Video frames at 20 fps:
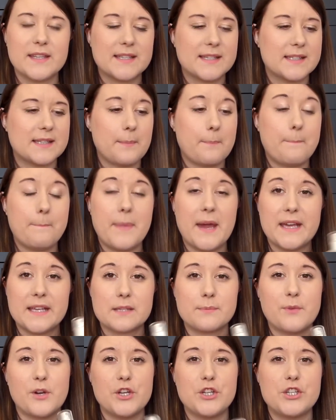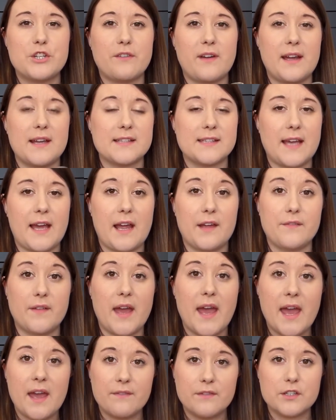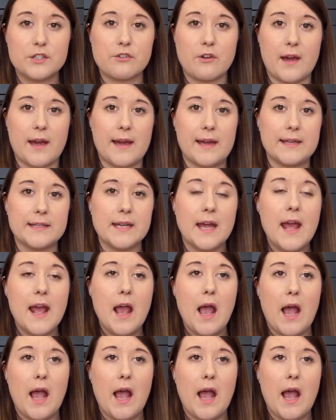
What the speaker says: This is the best moisturiser I've ever tried.